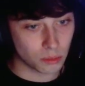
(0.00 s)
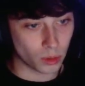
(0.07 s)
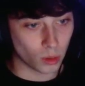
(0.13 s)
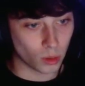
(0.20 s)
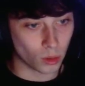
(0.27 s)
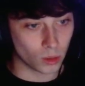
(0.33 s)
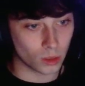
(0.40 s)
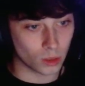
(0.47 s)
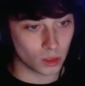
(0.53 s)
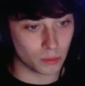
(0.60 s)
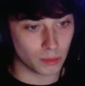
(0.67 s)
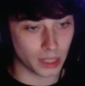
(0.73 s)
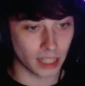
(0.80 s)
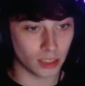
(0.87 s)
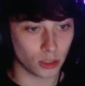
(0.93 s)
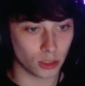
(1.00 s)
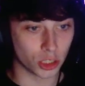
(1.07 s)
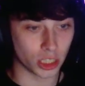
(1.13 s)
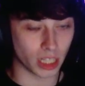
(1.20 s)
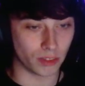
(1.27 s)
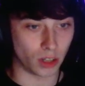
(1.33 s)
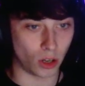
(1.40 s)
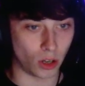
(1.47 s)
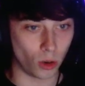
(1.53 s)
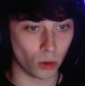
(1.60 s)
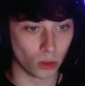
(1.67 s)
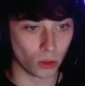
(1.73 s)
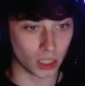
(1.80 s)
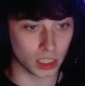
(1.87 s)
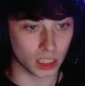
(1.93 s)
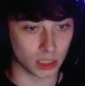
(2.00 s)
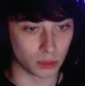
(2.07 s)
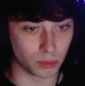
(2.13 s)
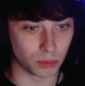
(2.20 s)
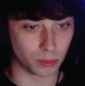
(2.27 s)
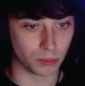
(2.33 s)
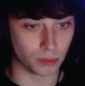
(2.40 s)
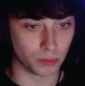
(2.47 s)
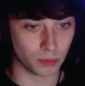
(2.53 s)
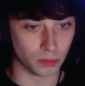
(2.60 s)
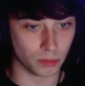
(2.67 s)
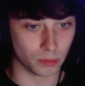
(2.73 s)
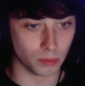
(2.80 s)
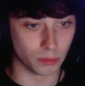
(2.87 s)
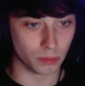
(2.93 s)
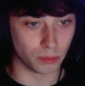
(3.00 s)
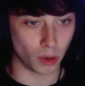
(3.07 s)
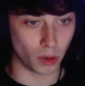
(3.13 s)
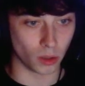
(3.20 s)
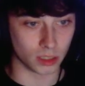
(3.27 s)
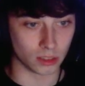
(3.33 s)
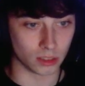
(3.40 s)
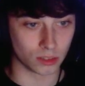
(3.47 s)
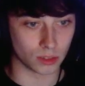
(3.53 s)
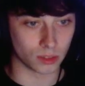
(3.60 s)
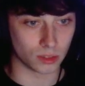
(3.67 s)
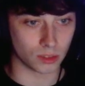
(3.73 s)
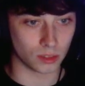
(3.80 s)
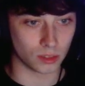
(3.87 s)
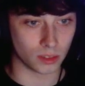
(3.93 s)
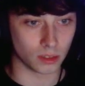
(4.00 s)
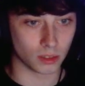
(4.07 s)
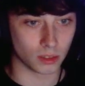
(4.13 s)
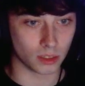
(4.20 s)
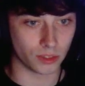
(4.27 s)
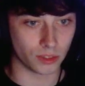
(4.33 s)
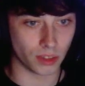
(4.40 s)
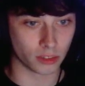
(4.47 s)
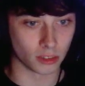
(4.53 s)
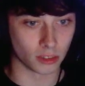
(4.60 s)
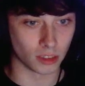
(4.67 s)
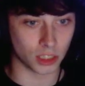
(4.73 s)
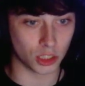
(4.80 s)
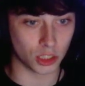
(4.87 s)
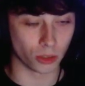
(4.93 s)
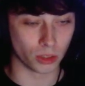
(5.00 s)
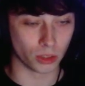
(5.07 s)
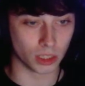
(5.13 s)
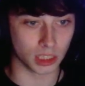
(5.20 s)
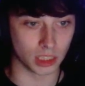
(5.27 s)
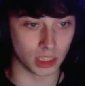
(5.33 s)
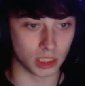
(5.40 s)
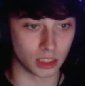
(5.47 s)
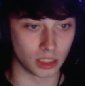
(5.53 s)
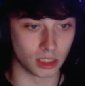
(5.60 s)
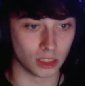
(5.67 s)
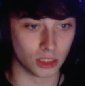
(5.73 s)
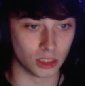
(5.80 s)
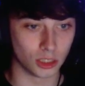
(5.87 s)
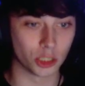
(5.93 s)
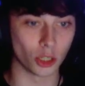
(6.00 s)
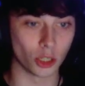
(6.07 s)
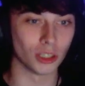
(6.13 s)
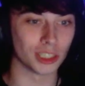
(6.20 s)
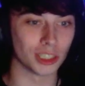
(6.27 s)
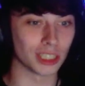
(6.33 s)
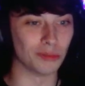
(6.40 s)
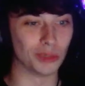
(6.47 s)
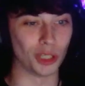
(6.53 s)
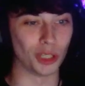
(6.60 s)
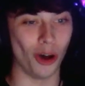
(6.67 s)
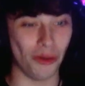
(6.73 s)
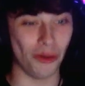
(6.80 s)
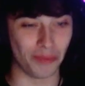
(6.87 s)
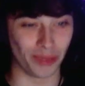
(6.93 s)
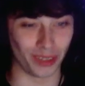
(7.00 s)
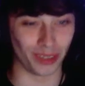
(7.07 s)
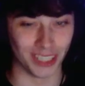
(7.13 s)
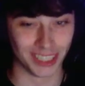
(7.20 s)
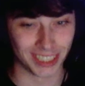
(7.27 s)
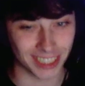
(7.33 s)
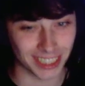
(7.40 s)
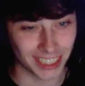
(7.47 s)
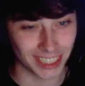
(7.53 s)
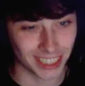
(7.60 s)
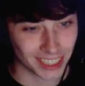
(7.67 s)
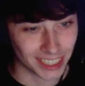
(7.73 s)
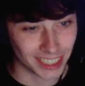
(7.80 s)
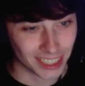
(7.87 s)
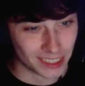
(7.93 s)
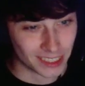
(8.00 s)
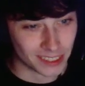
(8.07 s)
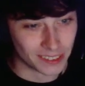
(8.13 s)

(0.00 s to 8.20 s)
Bro, Minato should have a hole in his body. They've never really shown us him topless.